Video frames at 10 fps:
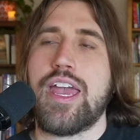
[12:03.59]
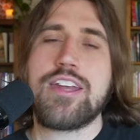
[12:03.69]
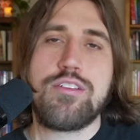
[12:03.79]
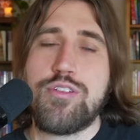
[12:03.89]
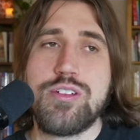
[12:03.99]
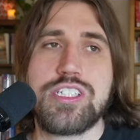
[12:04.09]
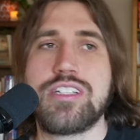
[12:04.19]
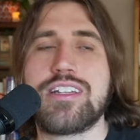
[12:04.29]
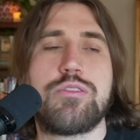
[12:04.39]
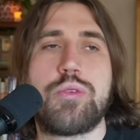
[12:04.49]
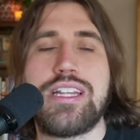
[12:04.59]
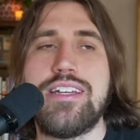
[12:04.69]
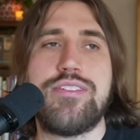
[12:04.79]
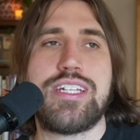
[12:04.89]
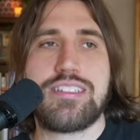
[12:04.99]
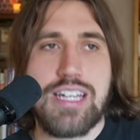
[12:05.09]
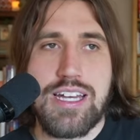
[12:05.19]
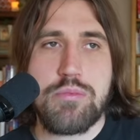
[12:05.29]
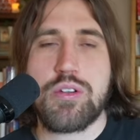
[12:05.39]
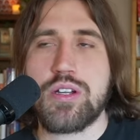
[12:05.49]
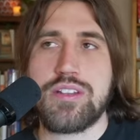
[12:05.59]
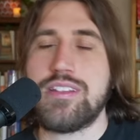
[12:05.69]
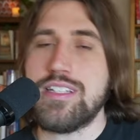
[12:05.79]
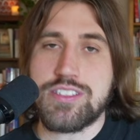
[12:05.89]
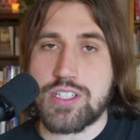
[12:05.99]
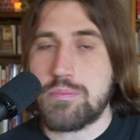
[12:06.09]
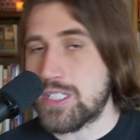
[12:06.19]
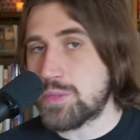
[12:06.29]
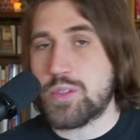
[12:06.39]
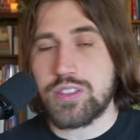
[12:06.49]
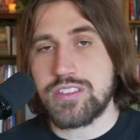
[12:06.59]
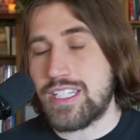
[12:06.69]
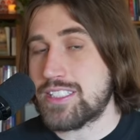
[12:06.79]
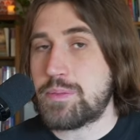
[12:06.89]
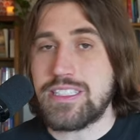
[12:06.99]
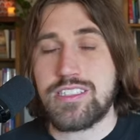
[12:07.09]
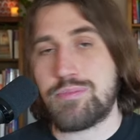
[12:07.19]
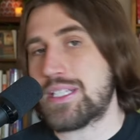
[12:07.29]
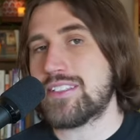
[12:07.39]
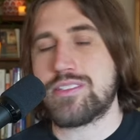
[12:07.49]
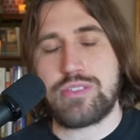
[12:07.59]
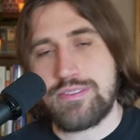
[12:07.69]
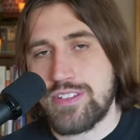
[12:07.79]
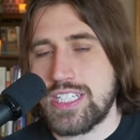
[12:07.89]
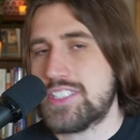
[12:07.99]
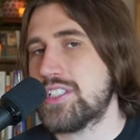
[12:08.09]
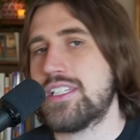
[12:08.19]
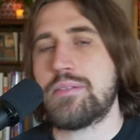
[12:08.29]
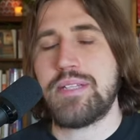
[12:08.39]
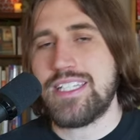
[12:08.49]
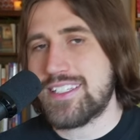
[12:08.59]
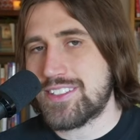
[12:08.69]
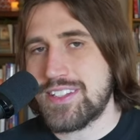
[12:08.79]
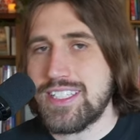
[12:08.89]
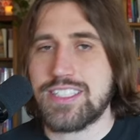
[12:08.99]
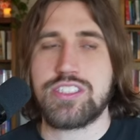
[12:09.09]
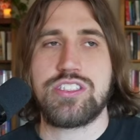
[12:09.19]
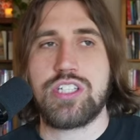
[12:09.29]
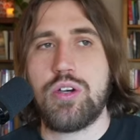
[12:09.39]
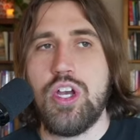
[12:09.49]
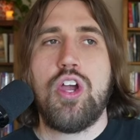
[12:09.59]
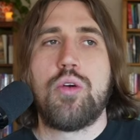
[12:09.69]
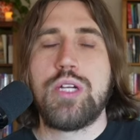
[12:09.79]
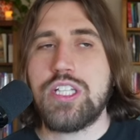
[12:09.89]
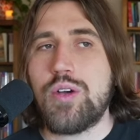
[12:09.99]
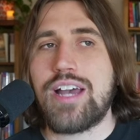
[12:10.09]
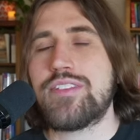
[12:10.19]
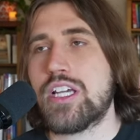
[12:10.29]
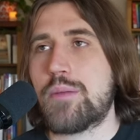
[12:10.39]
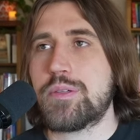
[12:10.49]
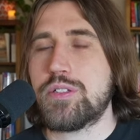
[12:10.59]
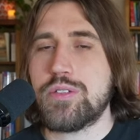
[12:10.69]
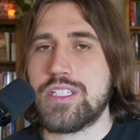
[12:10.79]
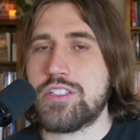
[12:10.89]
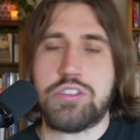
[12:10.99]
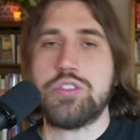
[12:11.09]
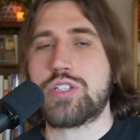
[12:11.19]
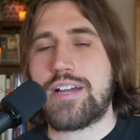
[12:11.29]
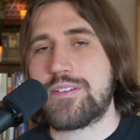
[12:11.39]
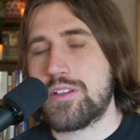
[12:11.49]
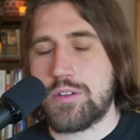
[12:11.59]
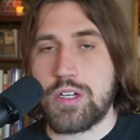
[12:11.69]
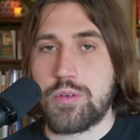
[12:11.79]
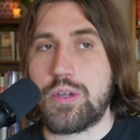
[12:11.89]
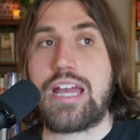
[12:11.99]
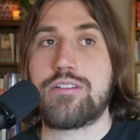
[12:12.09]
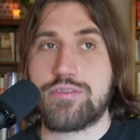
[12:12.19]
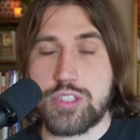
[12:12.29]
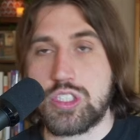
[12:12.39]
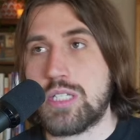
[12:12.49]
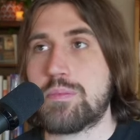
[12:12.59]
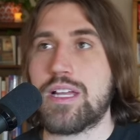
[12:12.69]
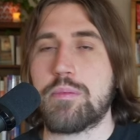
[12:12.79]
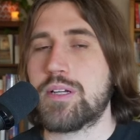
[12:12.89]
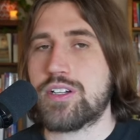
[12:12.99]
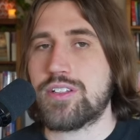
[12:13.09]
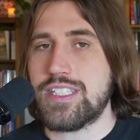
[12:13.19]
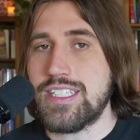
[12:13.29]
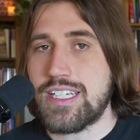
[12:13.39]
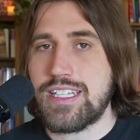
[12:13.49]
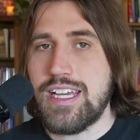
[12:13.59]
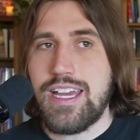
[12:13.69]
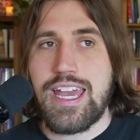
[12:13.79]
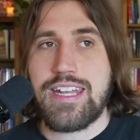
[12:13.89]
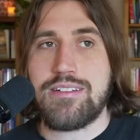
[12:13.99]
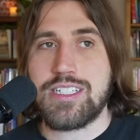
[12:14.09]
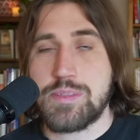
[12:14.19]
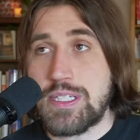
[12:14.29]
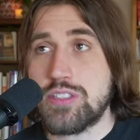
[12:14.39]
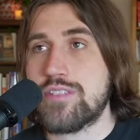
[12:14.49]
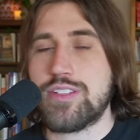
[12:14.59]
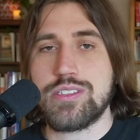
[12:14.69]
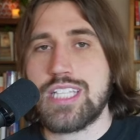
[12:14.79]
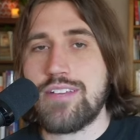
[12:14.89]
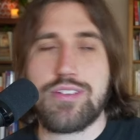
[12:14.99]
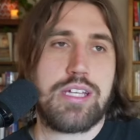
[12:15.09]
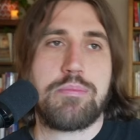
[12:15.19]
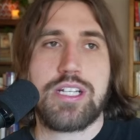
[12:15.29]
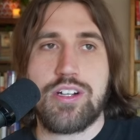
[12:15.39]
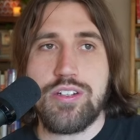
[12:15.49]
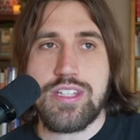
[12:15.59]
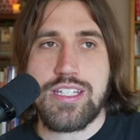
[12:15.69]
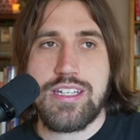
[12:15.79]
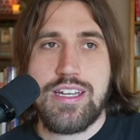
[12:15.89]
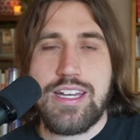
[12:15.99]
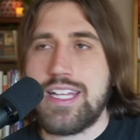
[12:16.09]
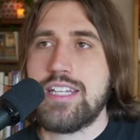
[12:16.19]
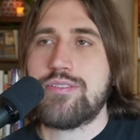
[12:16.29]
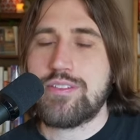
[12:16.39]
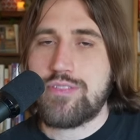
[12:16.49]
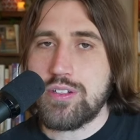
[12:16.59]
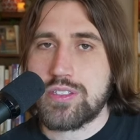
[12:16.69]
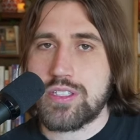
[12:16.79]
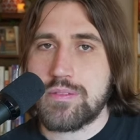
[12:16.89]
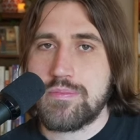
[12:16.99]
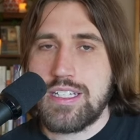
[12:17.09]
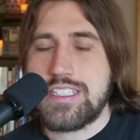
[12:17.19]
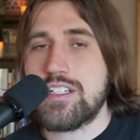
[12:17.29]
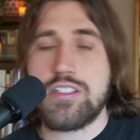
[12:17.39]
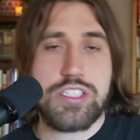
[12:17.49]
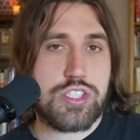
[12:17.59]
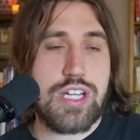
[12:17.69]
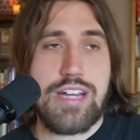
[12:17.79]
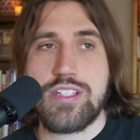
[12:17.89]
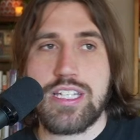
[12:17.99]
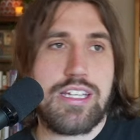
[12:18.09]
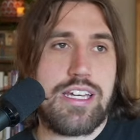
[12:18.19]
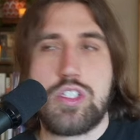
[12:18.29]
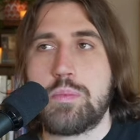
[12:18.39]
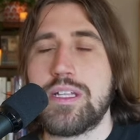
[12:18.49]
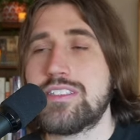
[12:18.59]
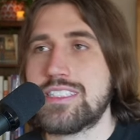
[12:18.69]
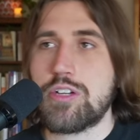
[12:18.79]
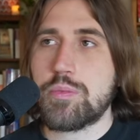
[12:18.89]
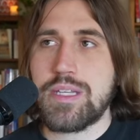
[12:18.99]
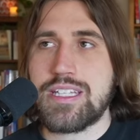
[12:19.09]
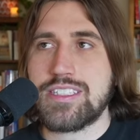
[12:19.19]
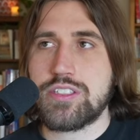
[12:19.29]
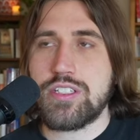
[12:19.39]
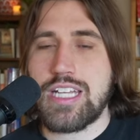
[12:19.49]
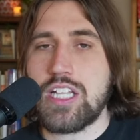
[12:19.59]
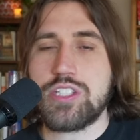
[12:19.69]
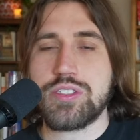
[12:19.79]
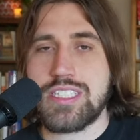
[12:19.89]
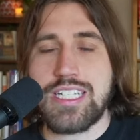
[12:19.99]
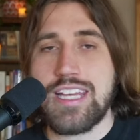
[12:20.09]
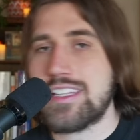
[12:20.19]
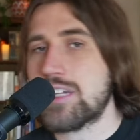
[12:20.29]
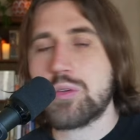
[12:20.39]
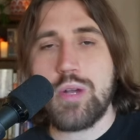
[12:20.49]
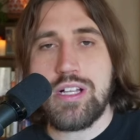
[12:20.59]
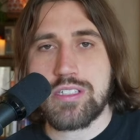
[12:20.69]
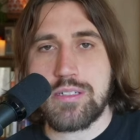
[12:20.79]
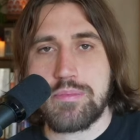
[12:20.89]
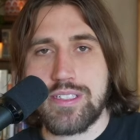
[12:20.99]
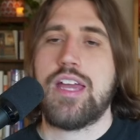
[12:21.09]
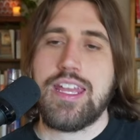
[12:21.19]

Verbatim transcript: And unfortunately, we live in a time where things are much more expensive because of inflation and many other things. And so we don't have the opportunity to travel around for cheap like McCarthy did, and especially feel safe like McCarthy and even Faulkner did all this traveling to places that would be considered dangerous today, and they were welcomed.